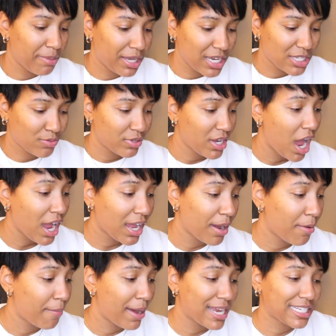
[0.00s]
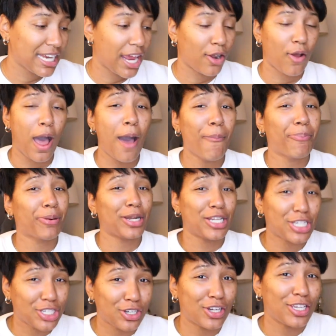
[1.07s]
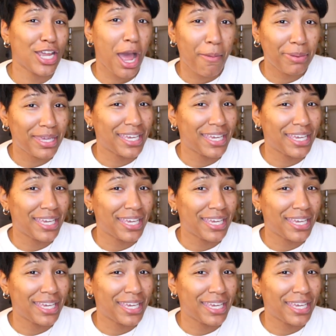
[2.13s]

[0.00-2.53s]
Because when y'all come on my channel, I'm pretty sure y'all be